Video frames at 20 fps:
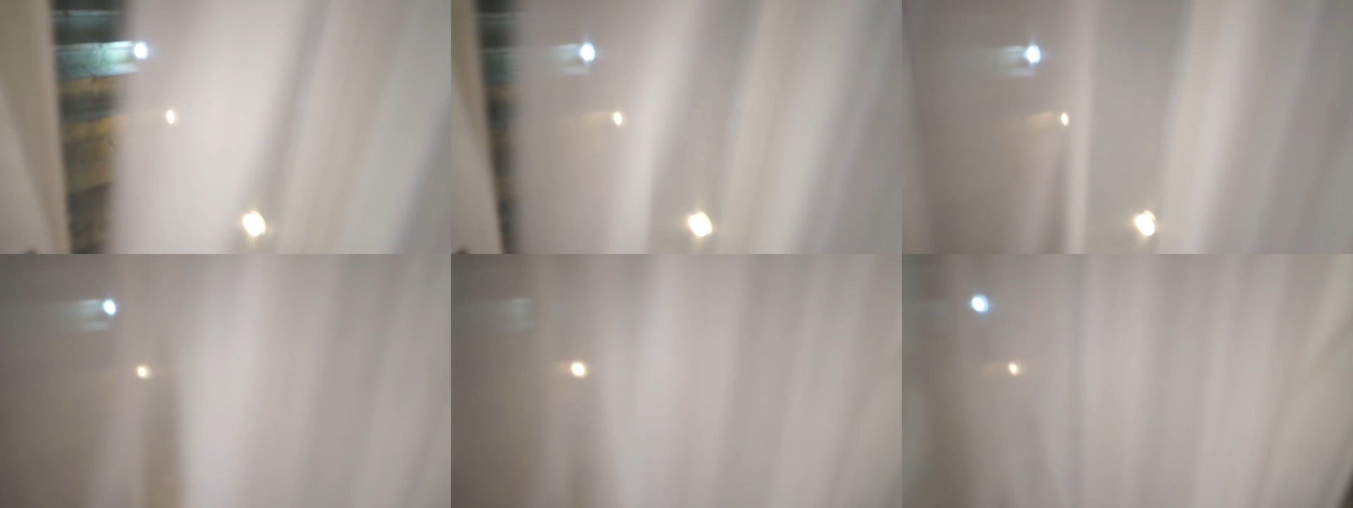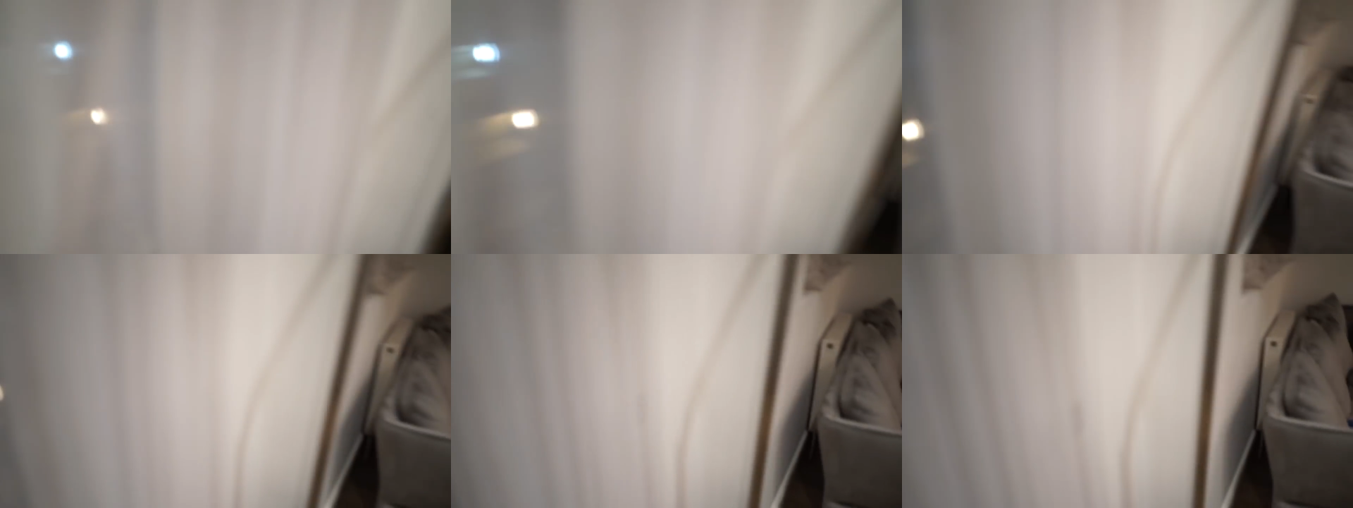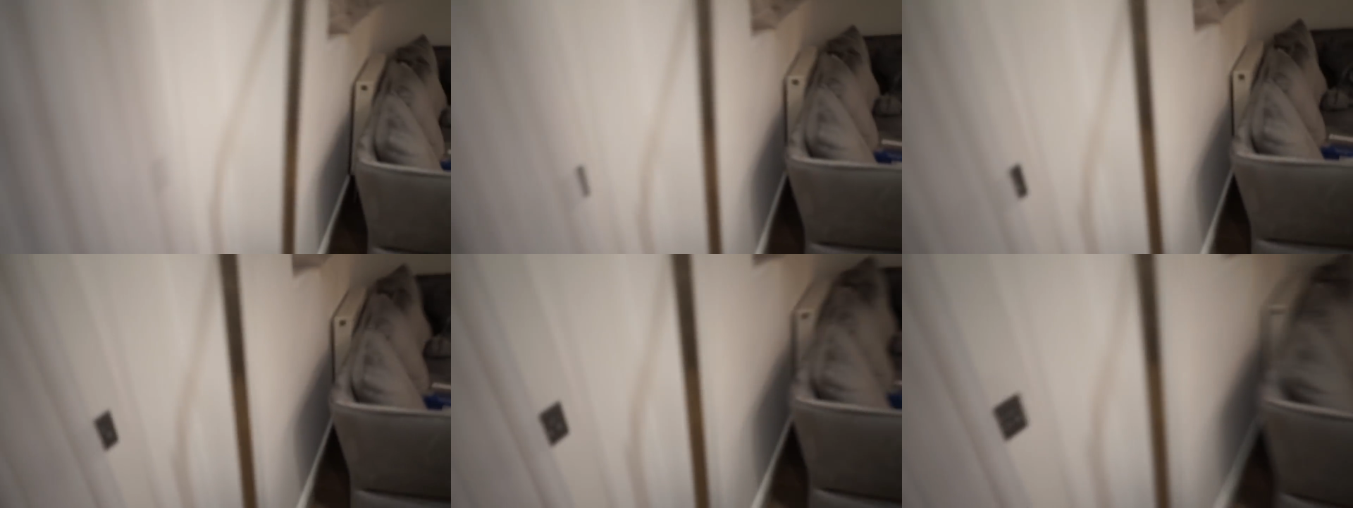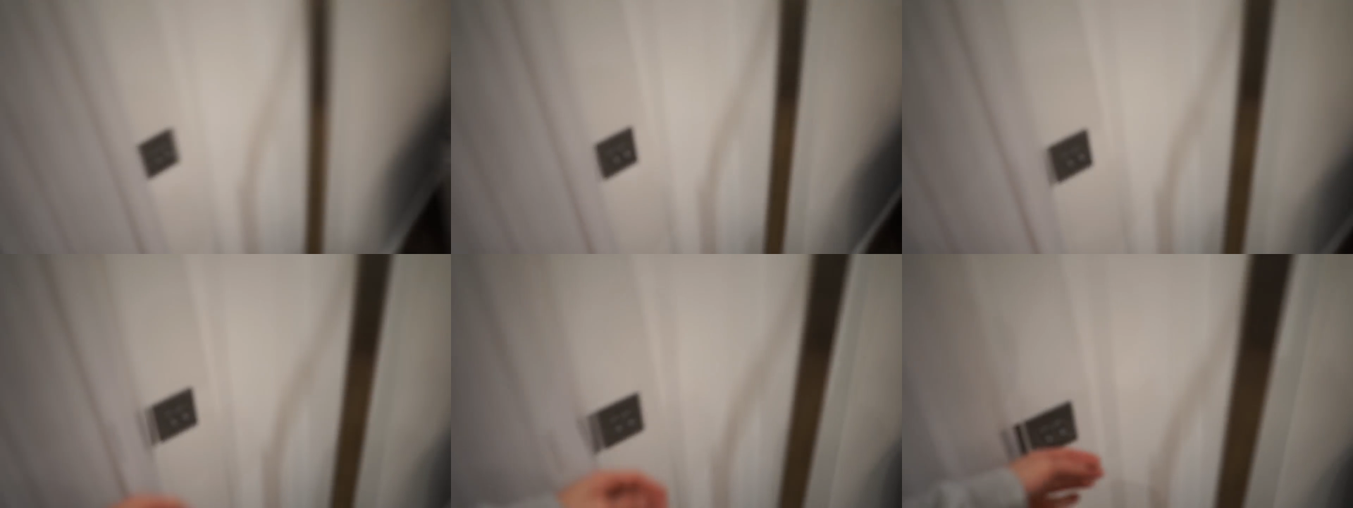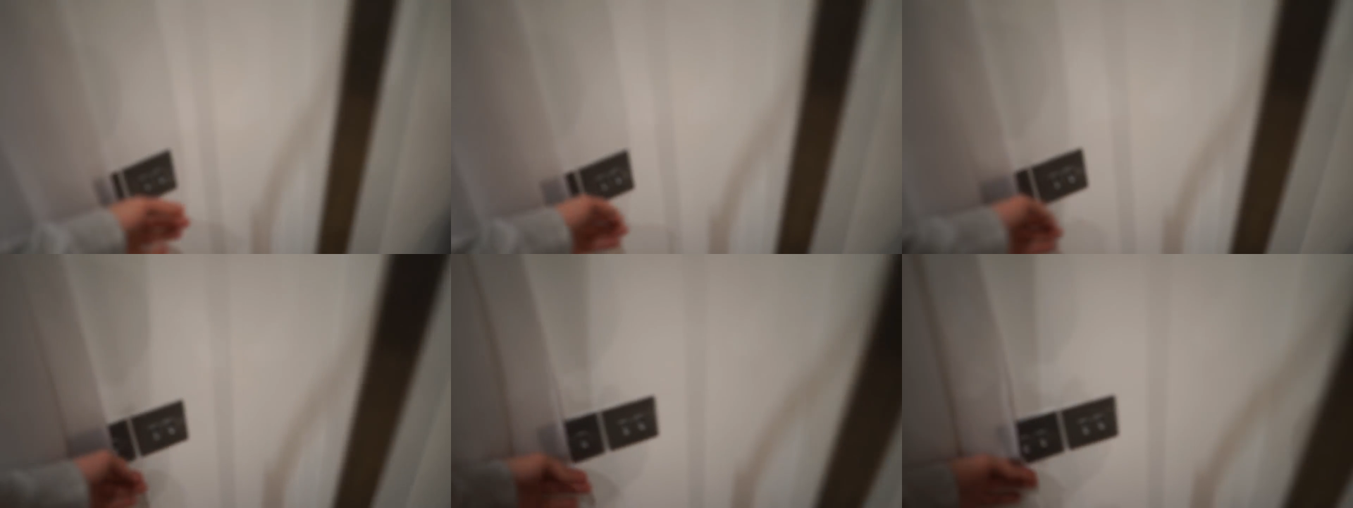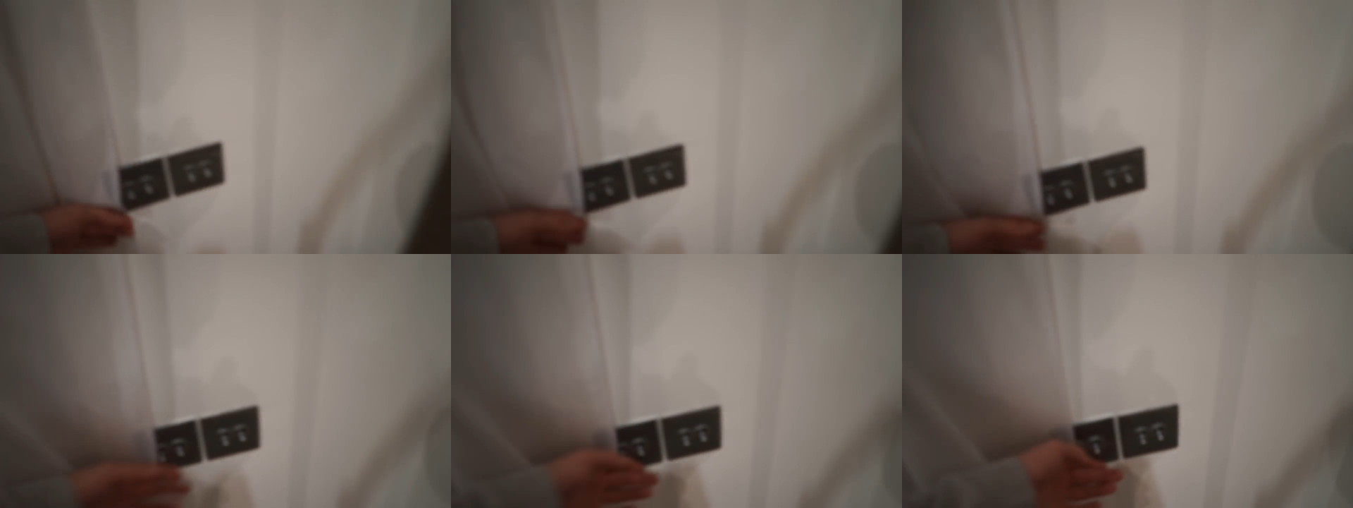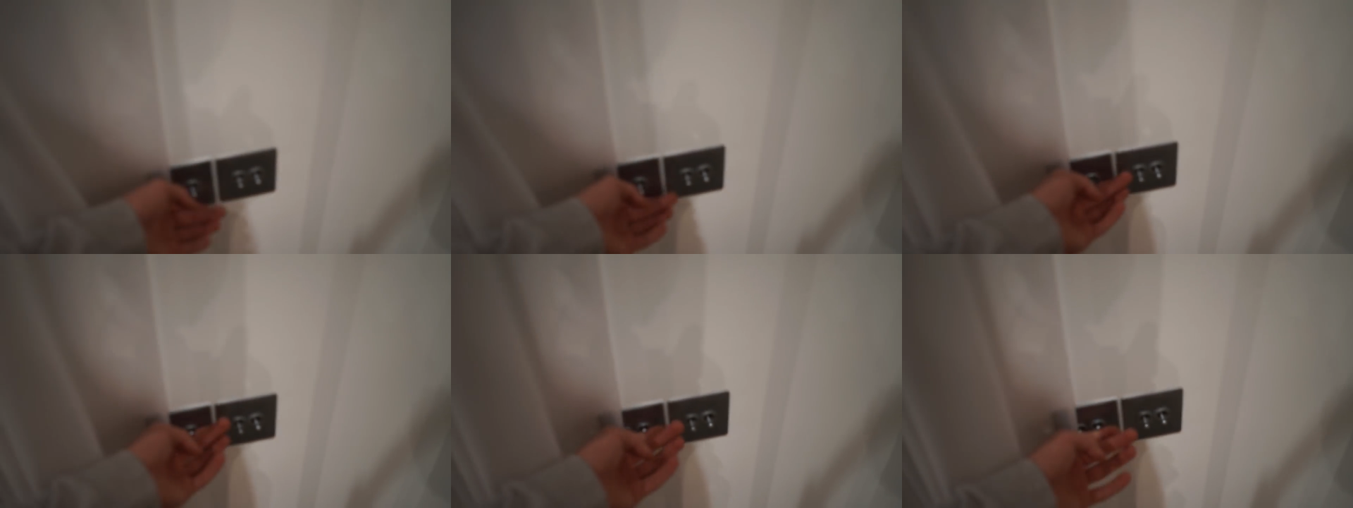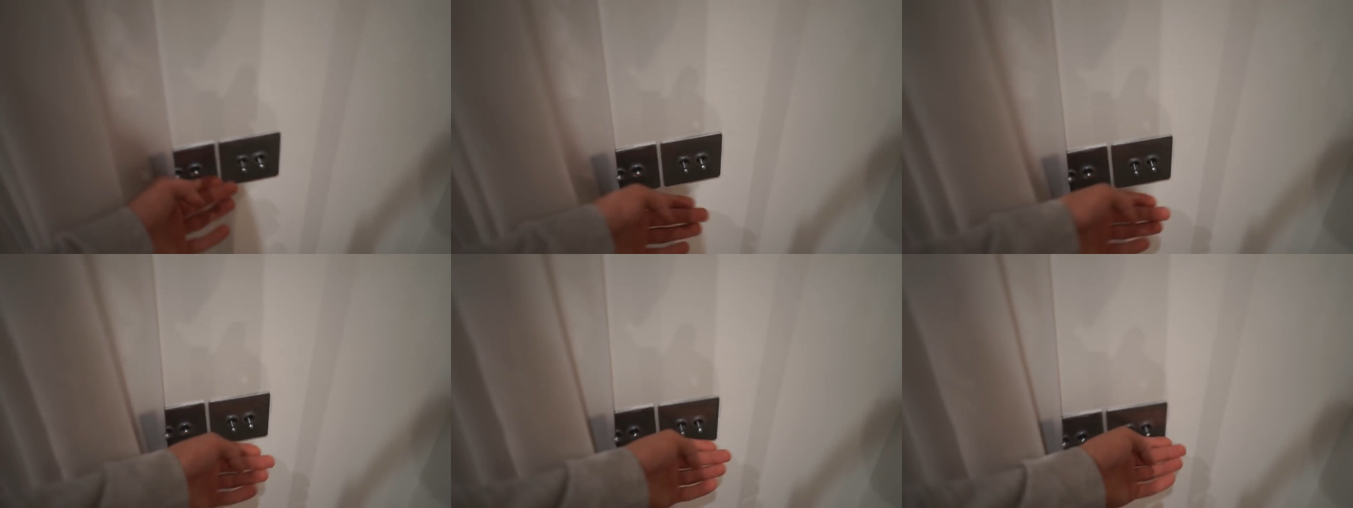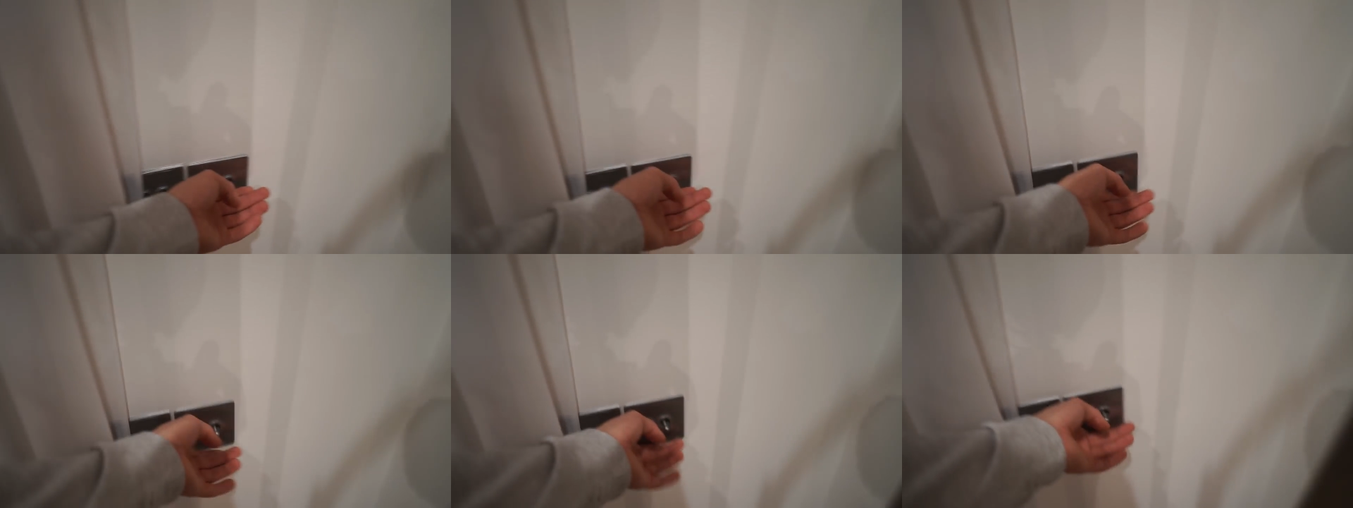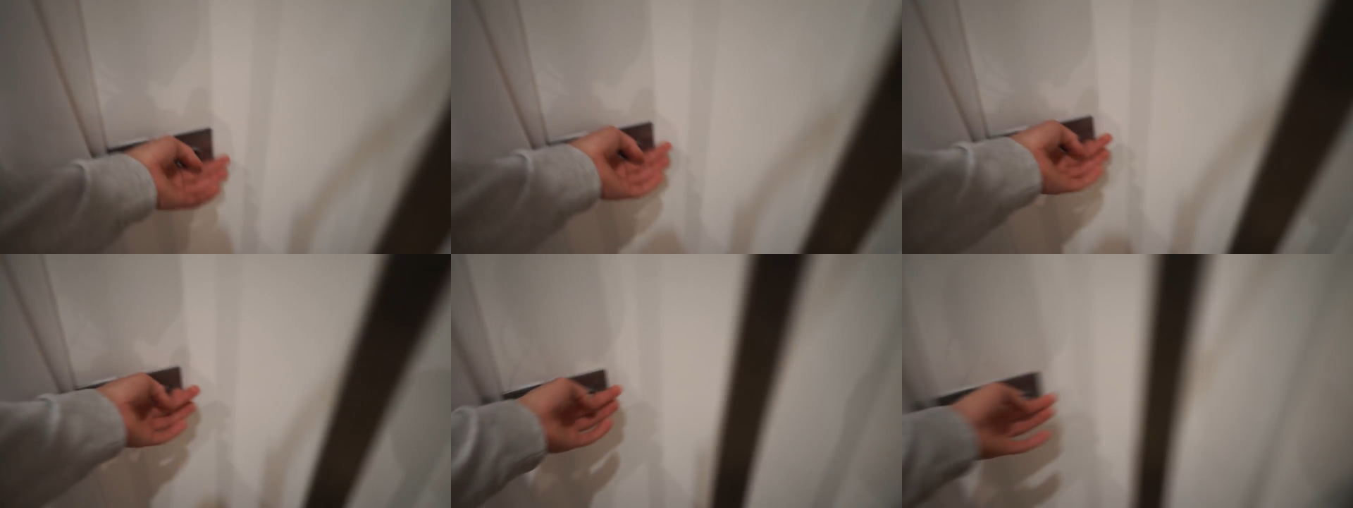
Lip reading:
(no speaker visible)